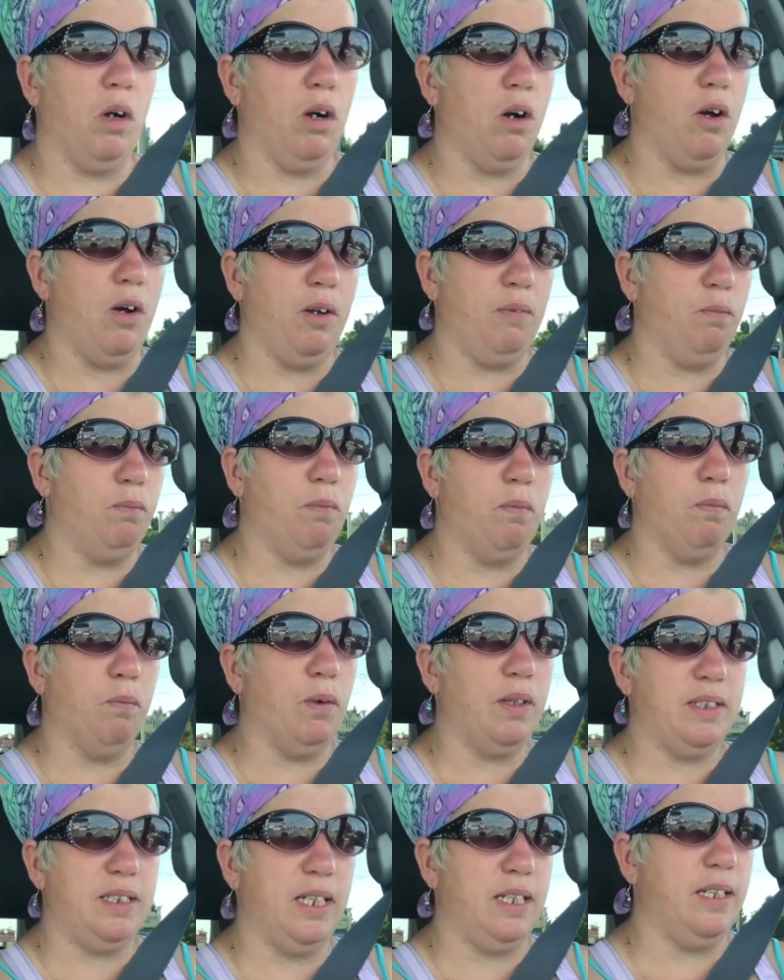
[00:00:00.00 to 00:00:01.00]
on
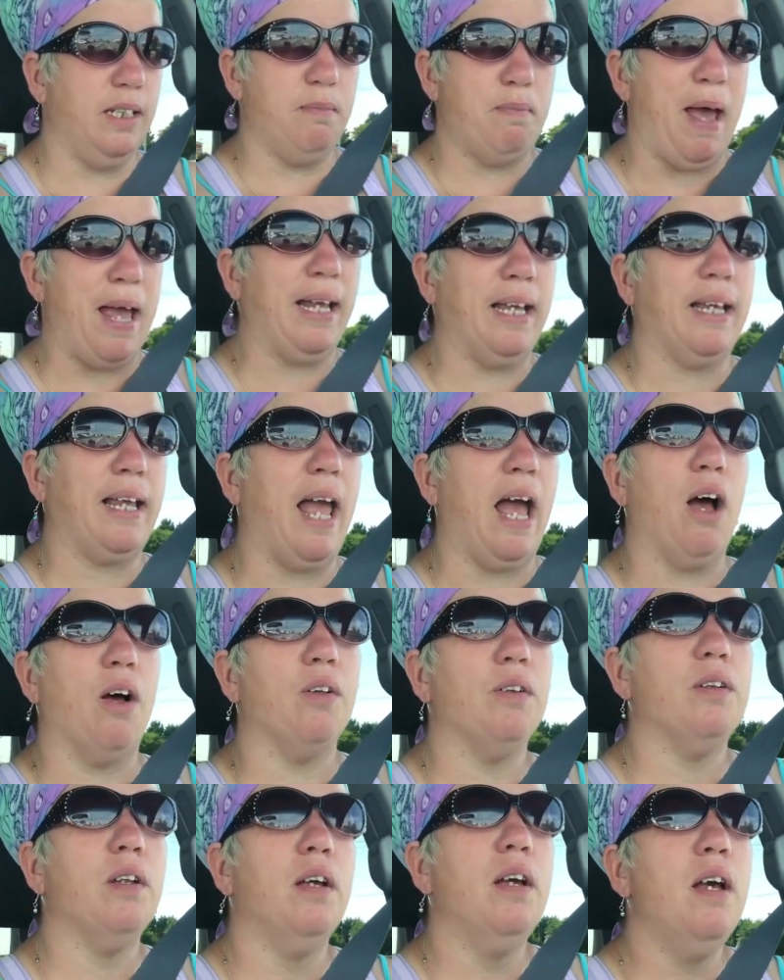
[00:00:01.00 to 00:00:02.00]
what's in the bank
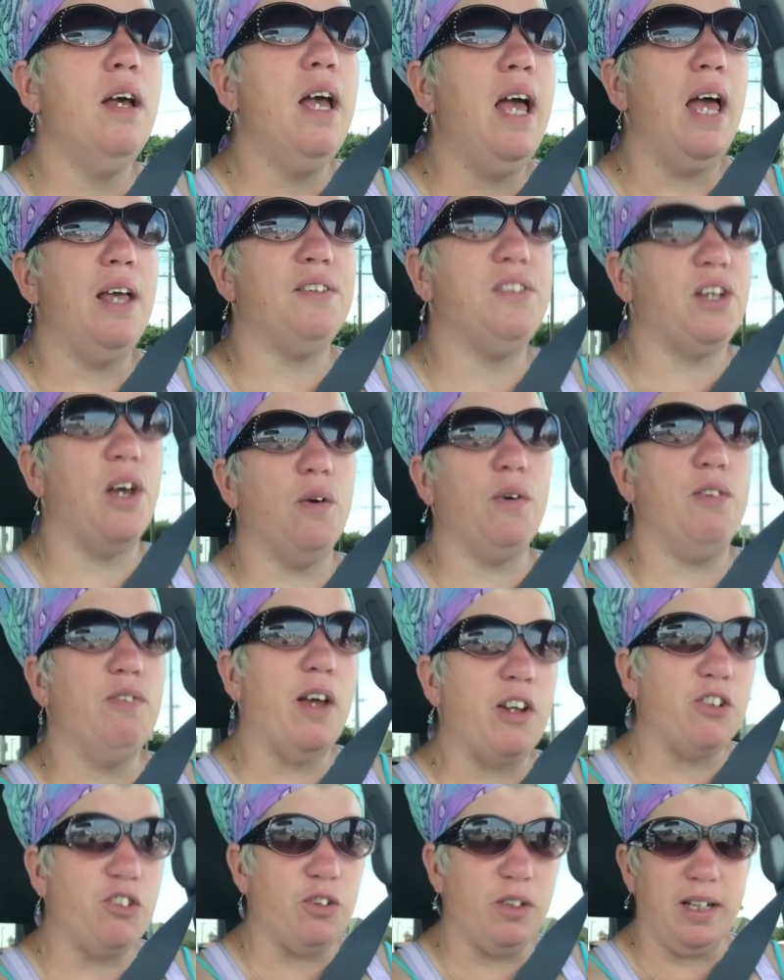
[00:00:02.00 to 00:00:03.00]
account. So
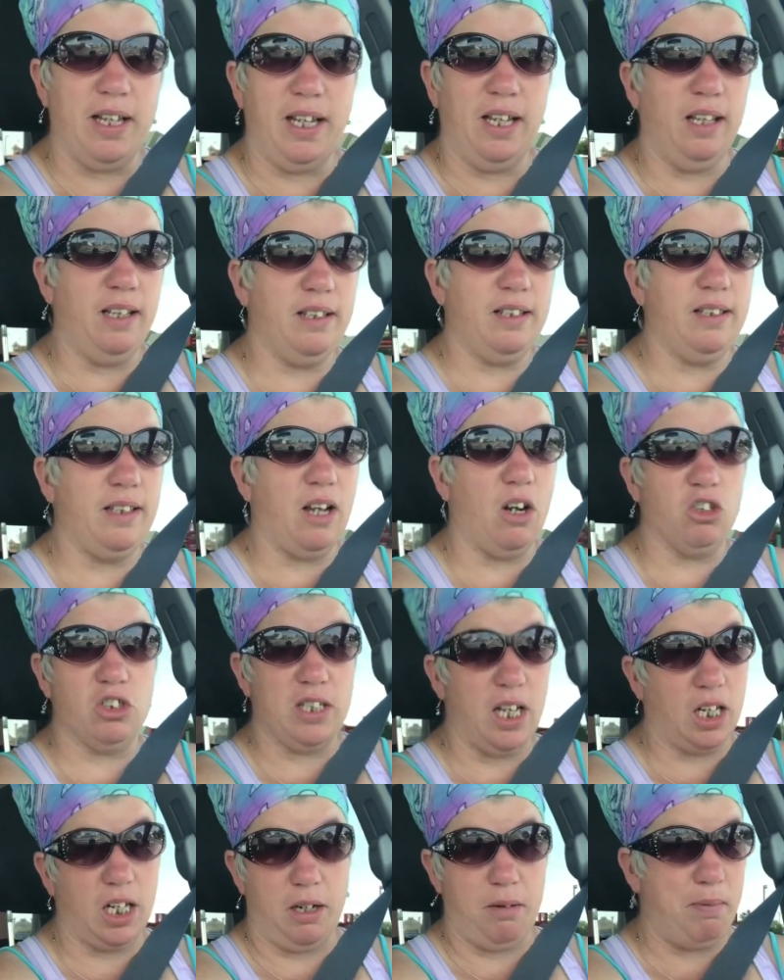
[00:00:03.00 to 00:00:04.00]
eventually
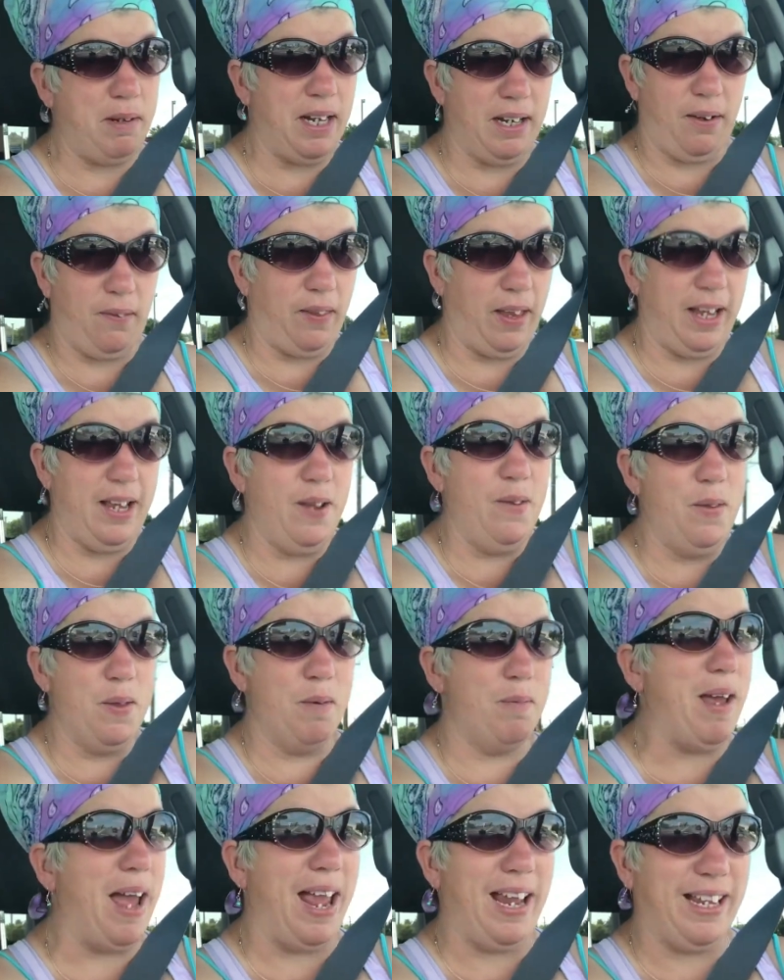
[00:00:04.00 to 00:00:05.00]
there's not going to be anything in
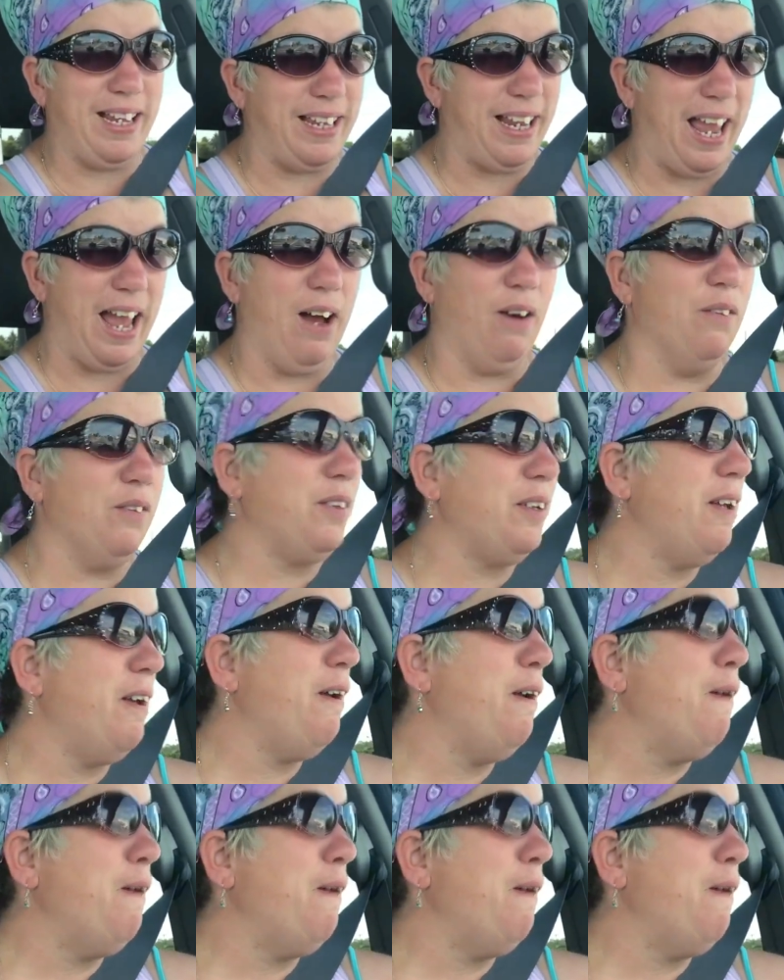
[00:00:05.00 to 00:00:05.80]
the bank account.